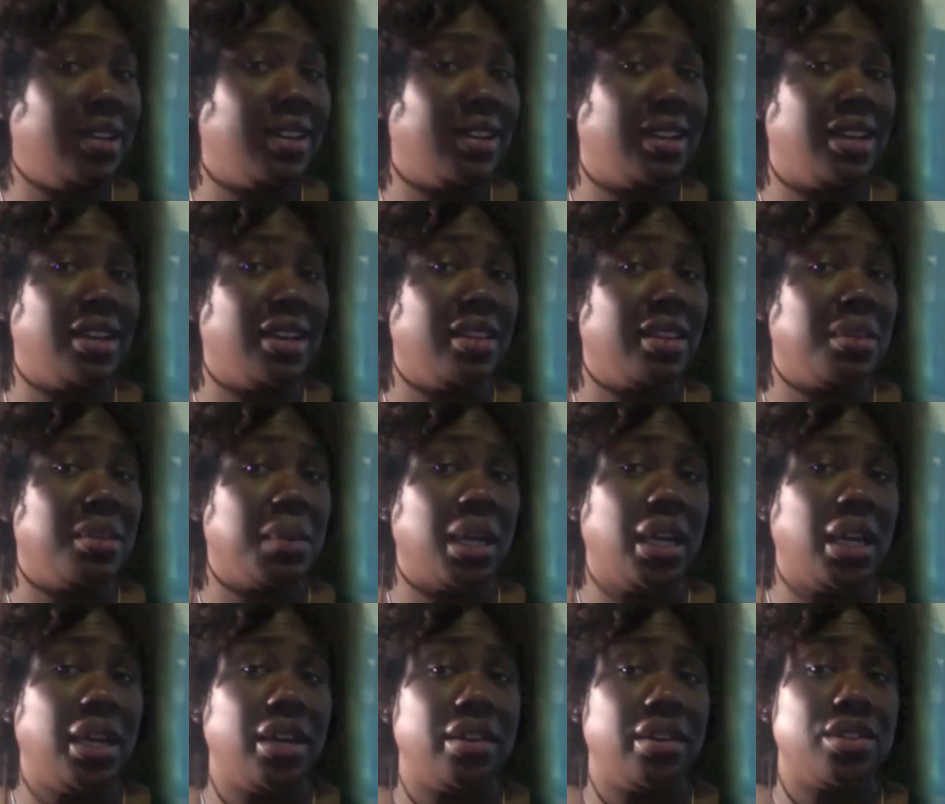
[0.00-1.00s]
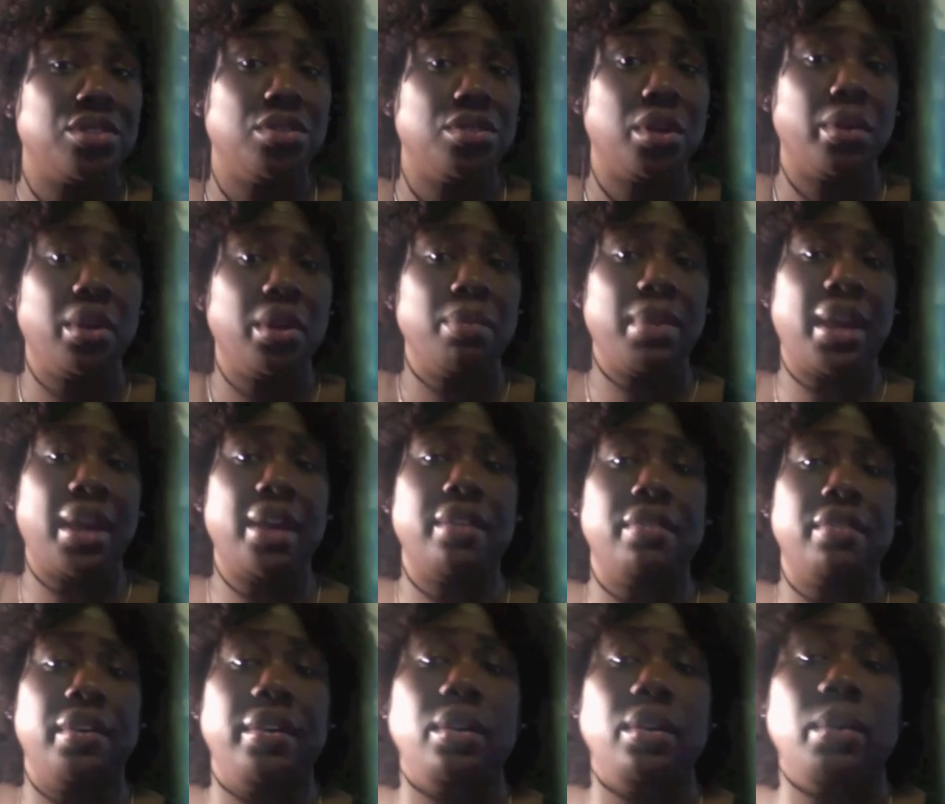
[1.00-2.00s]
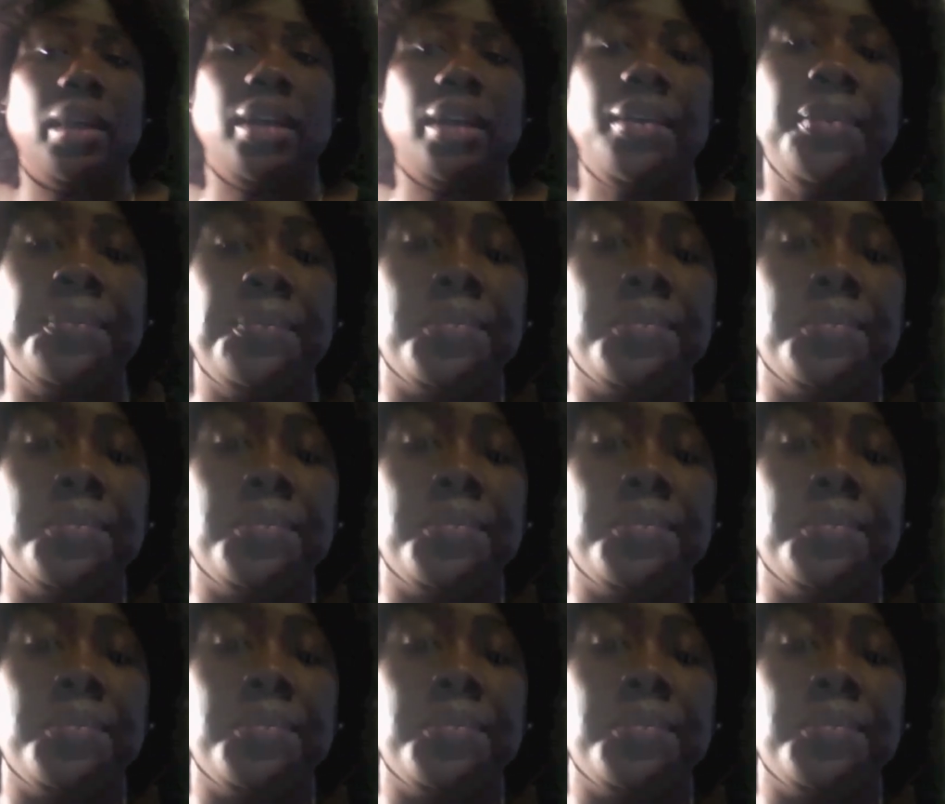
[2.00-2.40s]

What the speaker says: length and my hair is growing back very well.